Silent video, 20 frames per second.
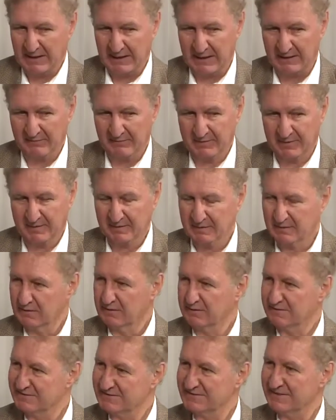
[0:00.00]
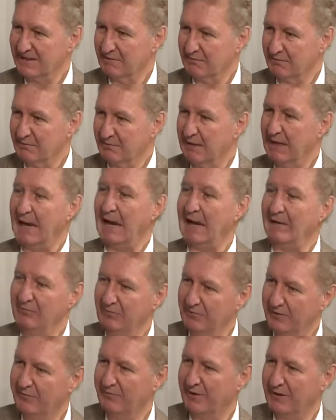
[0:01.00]
and then sell at
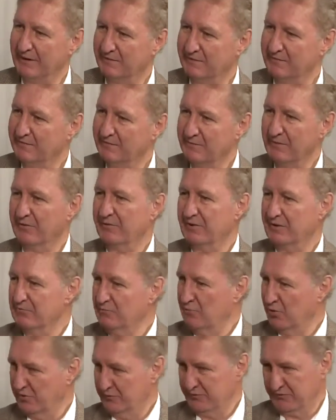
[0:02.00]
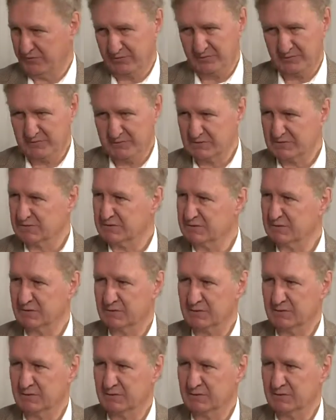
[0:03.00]
the rate. You know, their margin just